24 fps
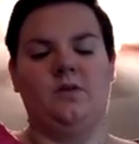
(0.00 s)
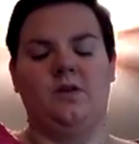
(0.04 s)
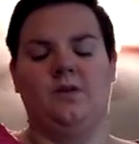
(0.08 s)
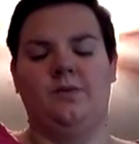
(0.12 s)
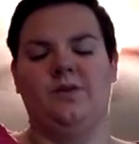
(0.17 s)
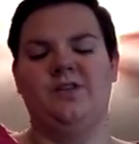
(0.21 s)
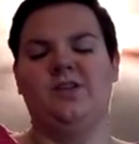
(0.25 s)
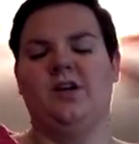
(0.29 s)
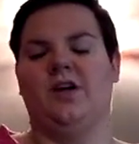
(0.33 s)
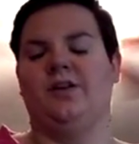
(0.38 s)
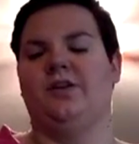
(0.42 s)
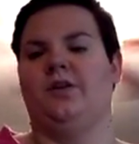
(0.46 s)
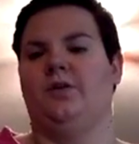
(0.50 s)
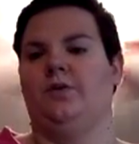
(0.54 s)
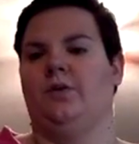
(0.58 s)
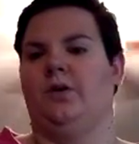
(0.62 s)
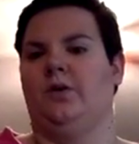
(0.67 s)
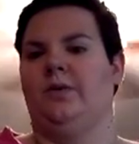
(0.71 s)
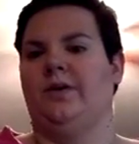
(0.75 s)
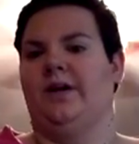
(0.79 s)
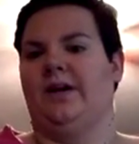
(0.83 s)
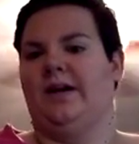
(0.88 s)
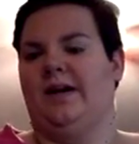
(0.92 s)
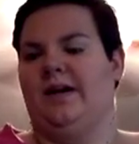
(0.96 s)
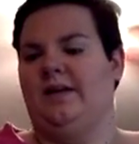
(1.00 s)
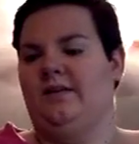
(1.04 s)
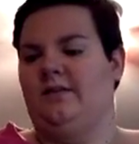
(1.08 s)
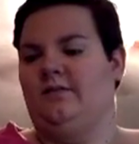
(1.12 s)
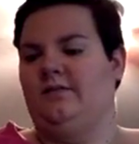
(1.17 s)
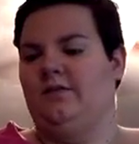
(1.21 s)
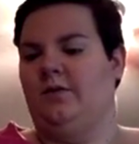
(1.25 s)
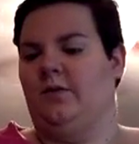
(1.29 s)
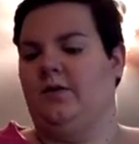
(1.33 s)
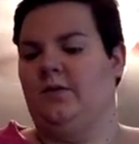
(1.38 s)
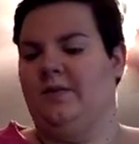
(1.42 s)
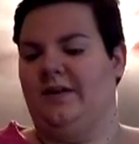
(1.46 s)
which I'll do real quick. I
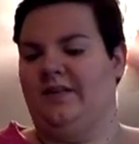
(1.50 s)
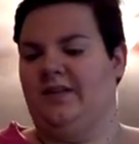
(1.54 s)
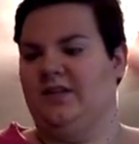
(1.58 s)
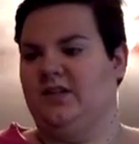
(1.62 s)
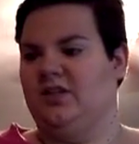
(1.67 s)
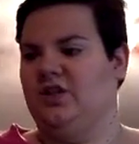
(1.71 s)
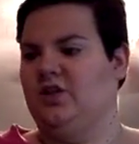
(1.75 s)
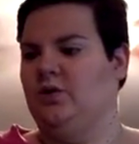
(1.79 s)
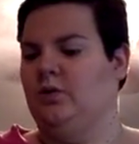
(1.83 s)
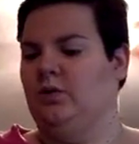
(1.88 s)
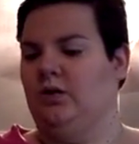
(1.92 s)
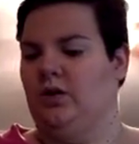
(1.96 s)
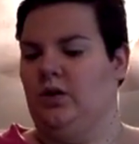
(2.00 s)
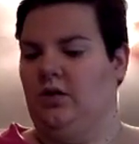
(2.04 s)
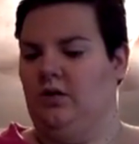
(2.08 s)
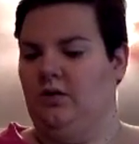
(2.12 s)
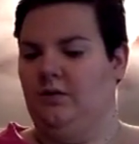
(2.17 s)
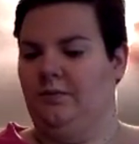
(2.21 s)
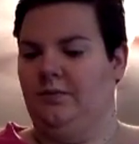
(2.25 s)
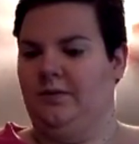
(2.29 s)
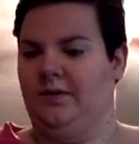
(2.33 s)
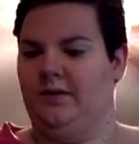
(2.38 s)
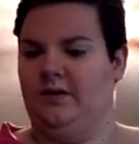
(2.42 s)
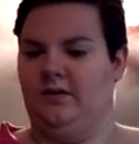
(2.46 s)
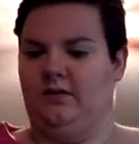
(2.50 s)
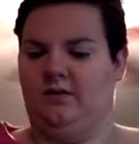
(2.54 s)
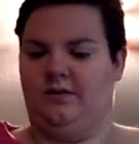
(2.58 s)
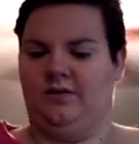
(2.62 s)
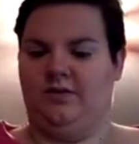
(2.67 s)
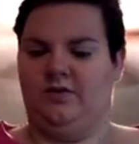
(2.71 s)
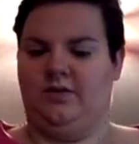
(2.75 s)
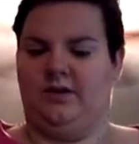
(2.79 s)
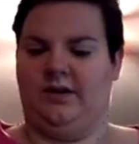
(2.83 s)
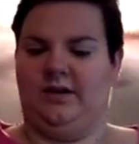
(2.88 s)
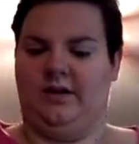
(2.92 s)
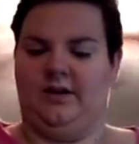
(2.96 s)
don't want to make this too long, but I'll
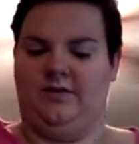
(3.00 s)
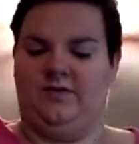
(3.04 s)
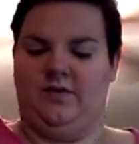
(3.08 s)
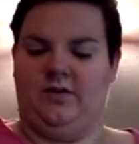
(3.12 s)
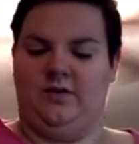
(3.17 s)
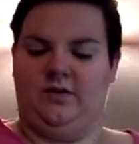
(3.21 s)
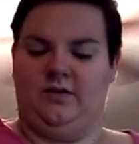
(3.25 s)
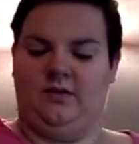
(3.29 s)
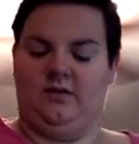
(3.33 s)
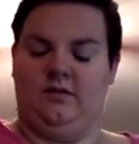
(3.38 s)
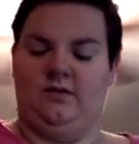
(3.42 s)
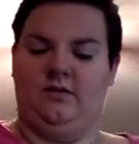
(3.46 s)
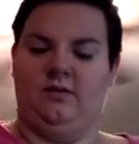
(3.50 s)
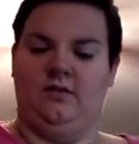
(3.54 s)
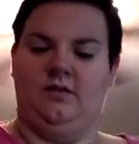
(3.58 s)
try and give you